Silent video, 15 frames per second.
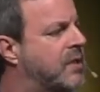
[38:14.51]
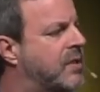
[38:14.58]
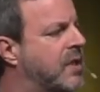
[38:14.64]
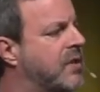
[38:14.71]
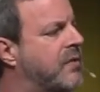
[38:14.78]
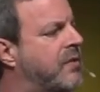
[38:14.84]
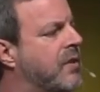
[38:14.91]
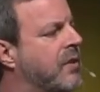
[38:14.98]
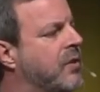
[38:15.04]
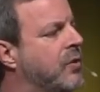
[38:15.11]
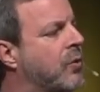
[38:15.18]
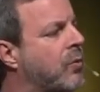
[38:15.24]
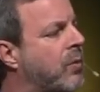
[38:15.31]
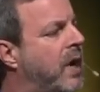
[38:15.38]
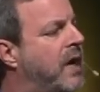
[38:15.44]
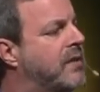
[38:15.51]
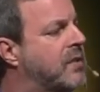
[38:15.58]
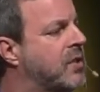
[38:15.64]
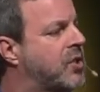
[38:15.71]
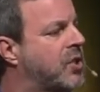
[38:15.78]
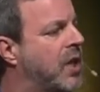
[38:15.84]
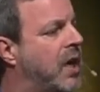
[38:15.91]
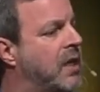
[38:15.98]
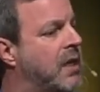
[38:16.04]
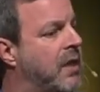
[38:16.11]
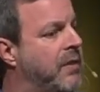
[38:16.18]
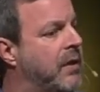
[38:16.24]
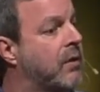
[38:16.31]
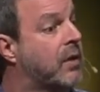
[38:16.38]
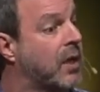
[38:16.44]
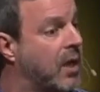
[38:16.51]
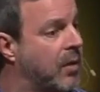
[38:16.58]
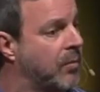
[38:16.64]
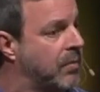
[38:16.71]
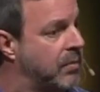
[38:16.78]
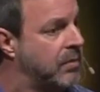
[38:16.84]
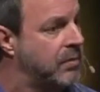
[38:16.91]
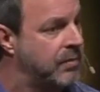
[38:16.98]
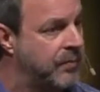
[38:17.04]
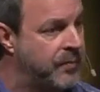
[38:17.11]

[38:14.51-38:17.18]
It says you'll rise and shine, and they'll come.